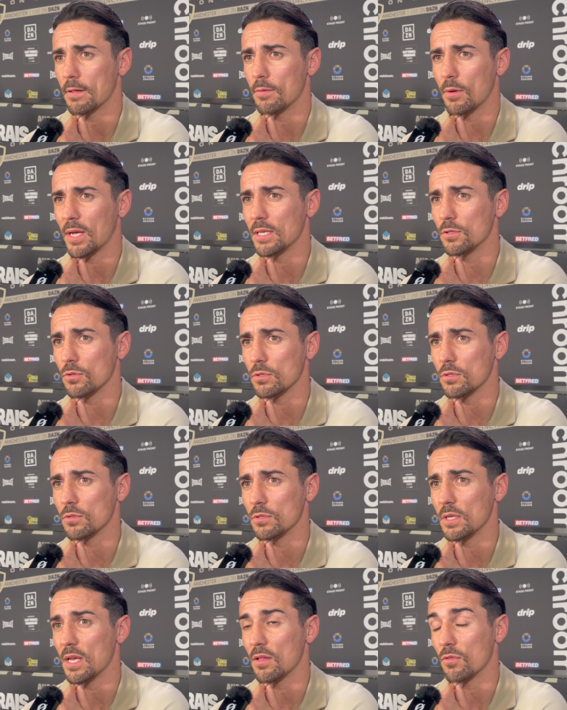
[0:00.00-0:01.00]
he does,
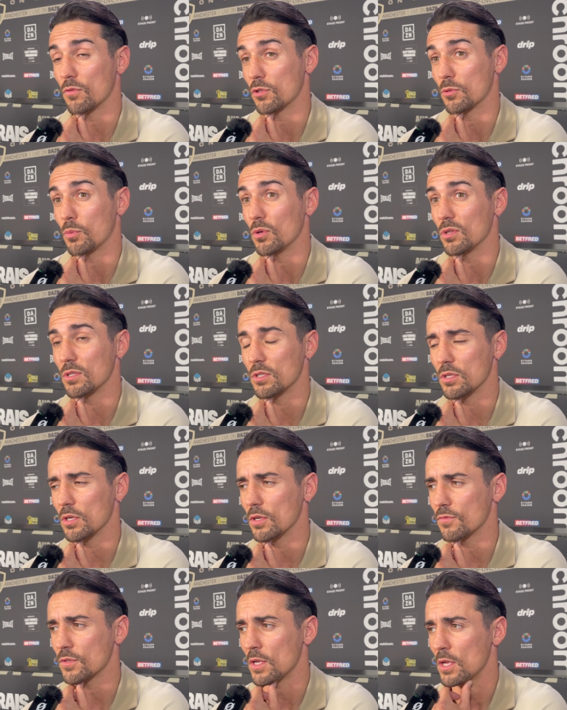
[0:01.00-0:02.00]
and yeah, the support he
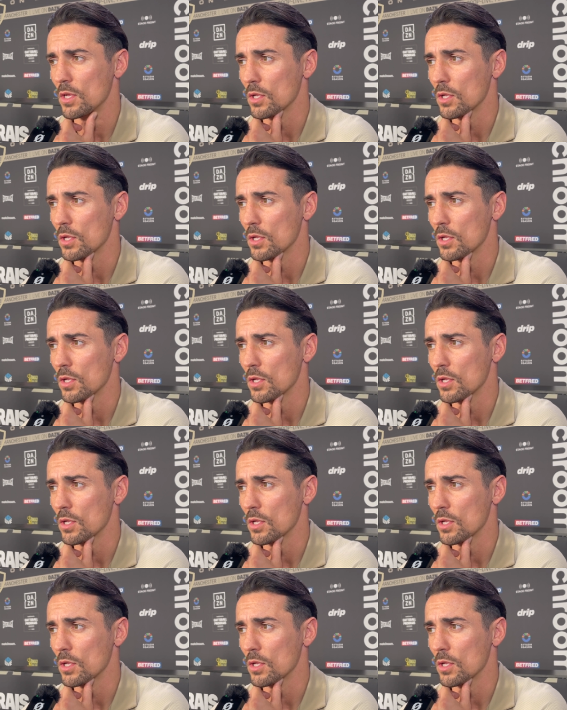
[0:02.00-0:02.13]
deserves.